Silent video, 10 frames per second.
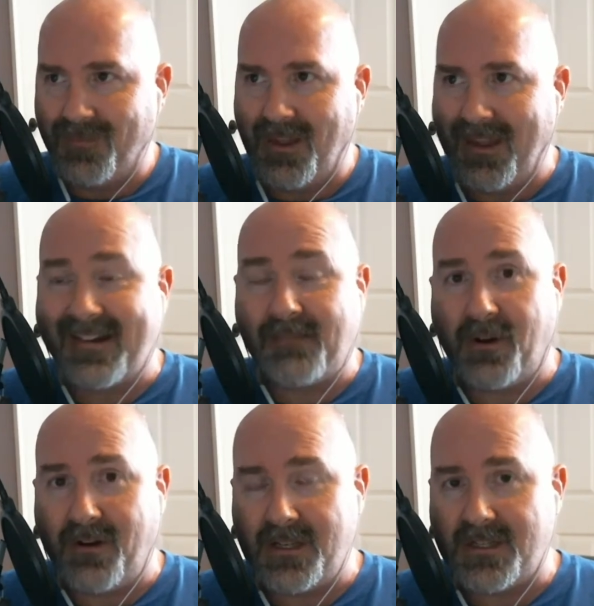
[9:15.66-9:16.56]

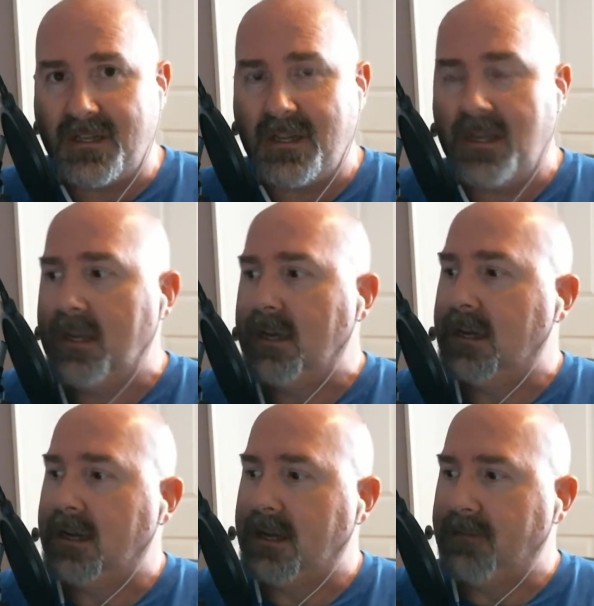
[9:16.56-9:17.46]
experience.
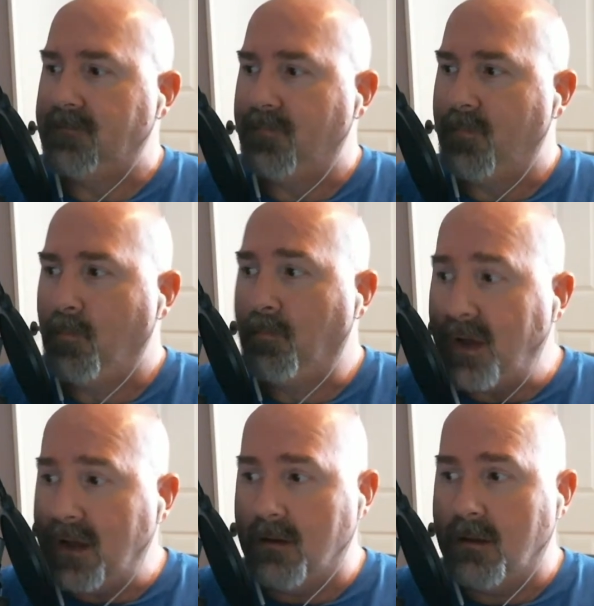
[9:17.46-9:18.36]

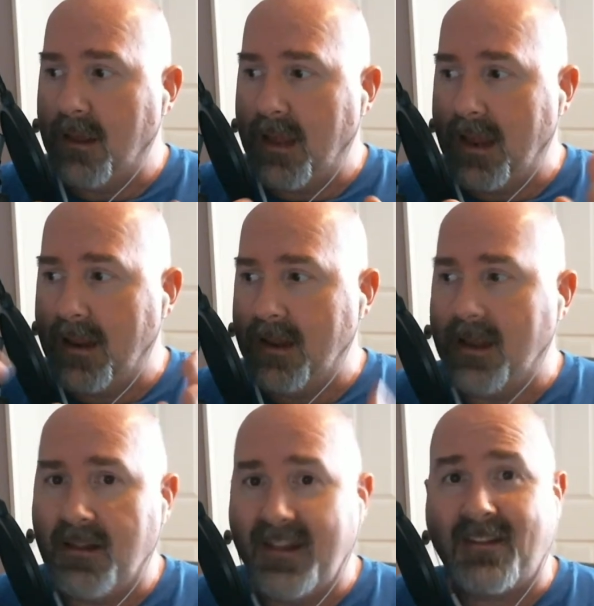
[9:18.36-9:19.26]
But the other thing that I
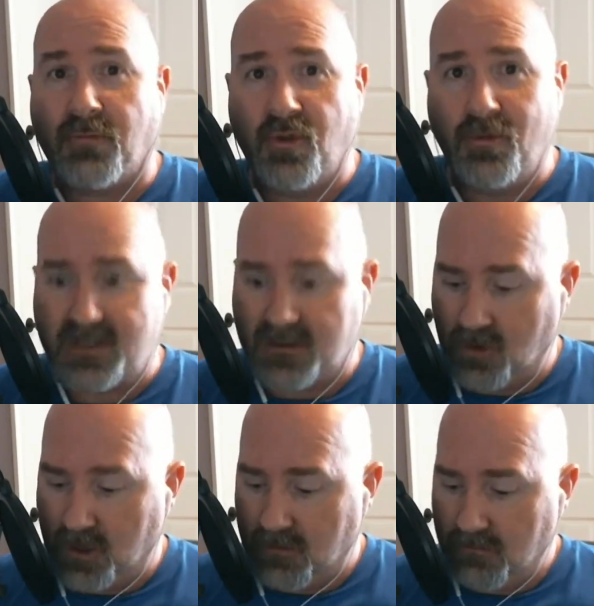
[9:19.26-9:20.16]
don't like about it
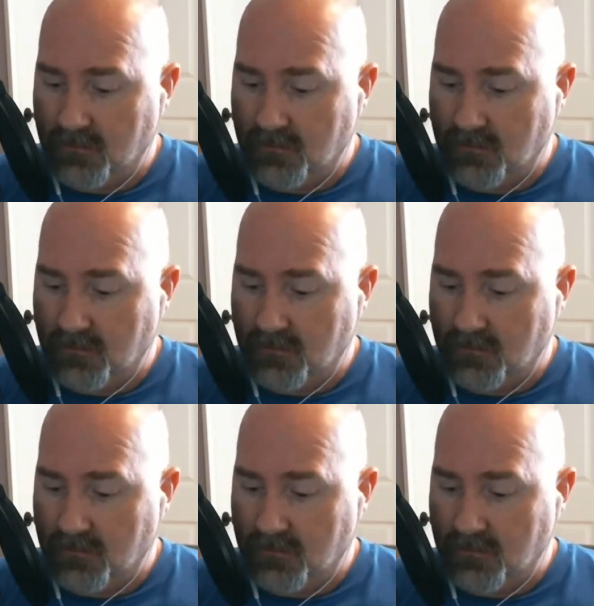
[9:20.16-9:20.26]
either,